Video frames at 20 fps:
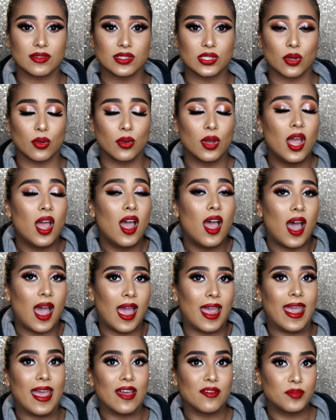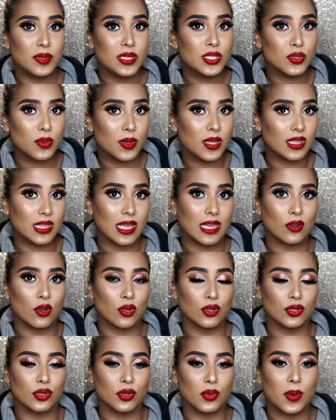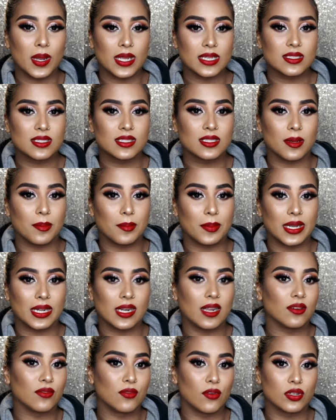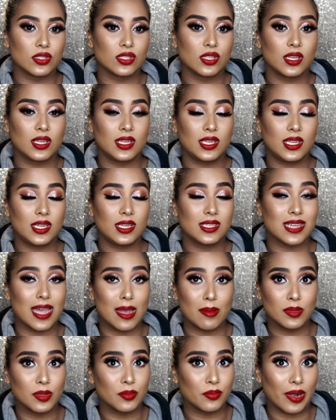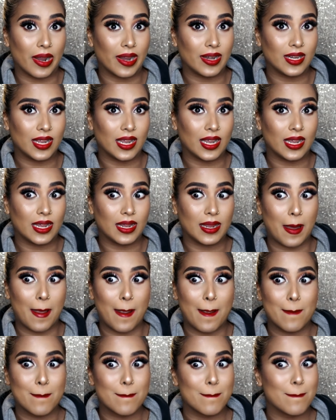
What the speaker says: So I have been doing that on request, but unfortunately, Tamil bride hair,